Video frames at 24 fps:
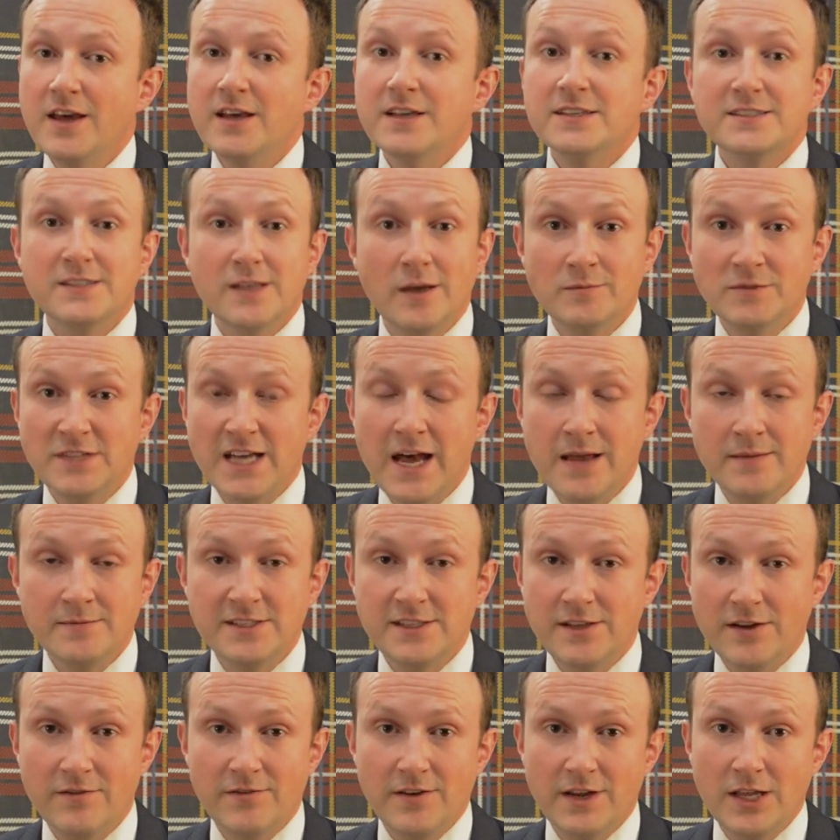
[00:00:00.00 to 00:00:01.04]
Sometimes
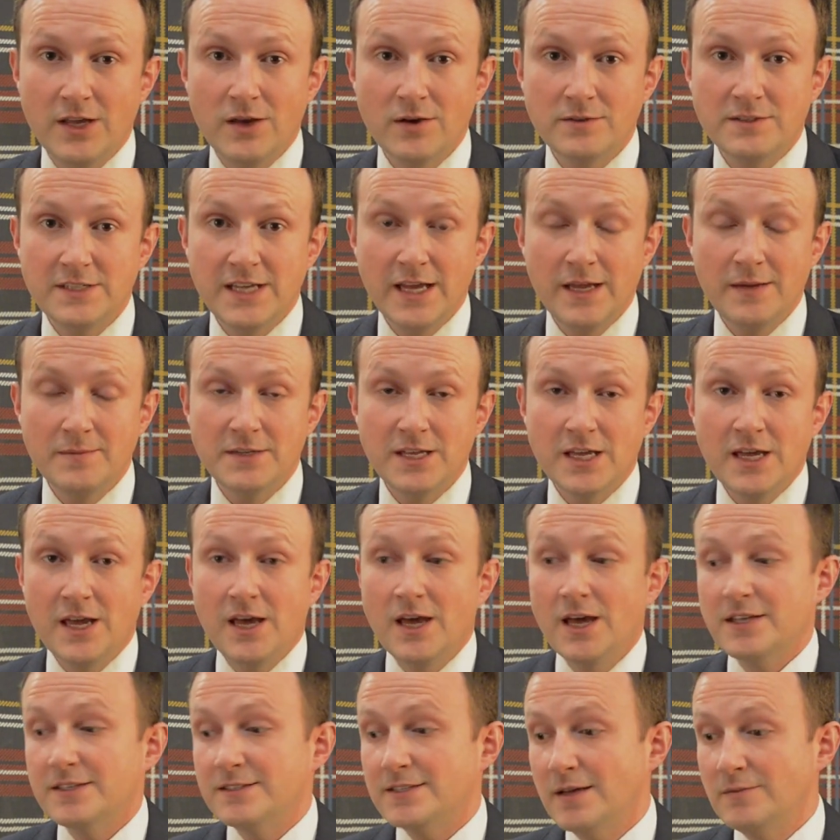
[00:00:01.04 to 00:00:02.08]
they're videotaped.
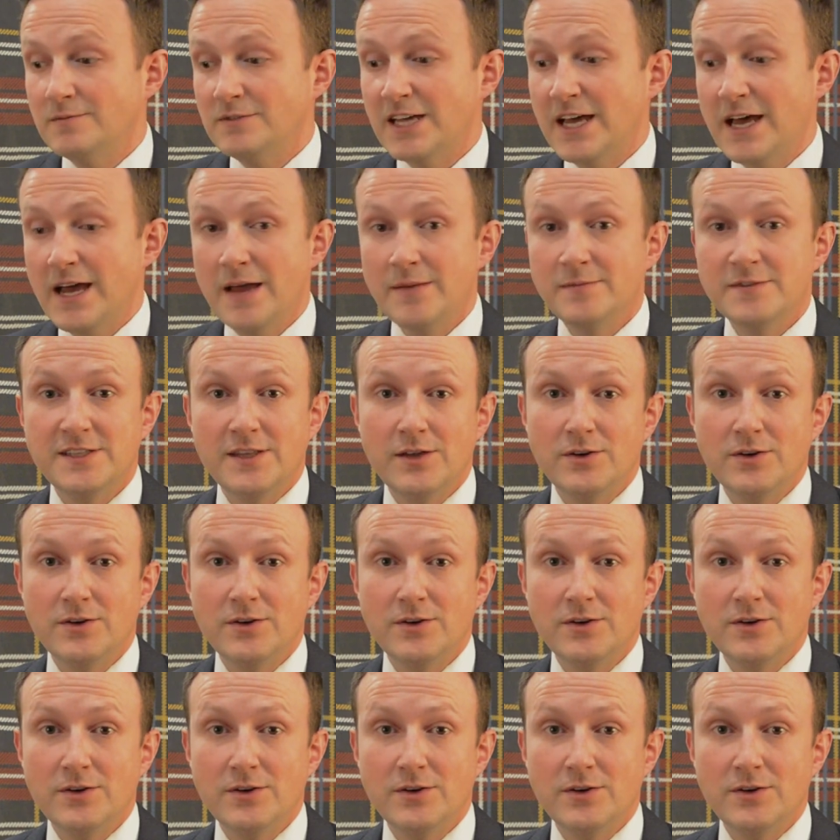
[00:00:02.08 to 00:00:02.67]
Sometimes